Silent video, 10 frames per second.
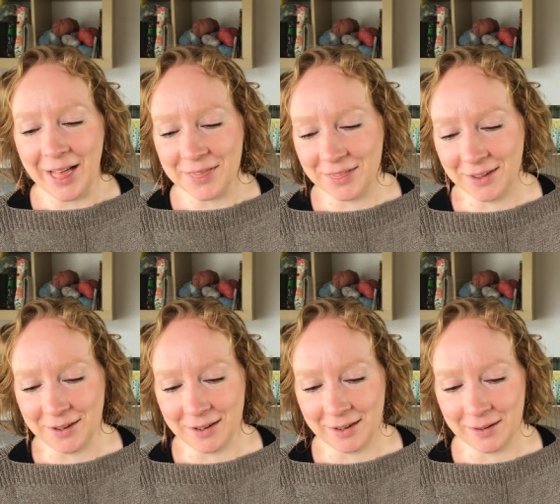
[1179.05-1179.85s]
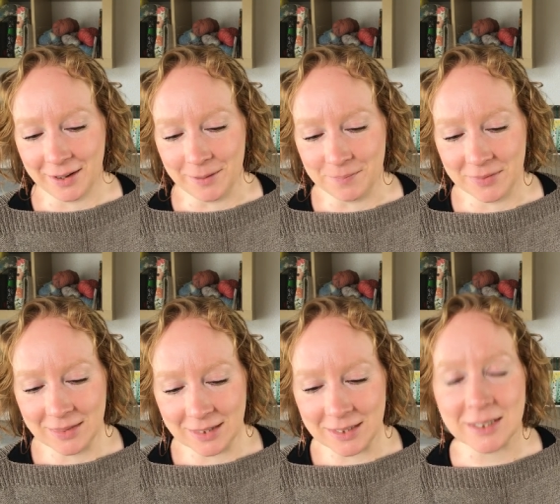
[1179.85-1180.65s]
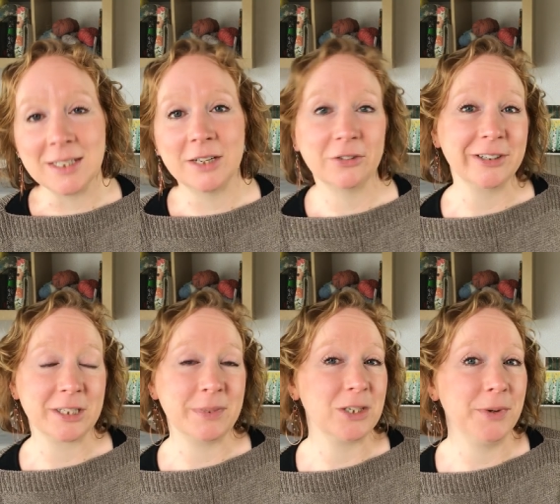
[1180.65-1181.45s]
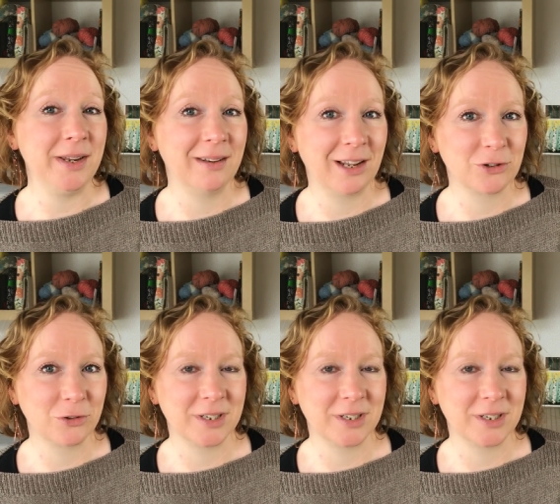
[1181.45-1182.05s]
The, um, this is a difference between natural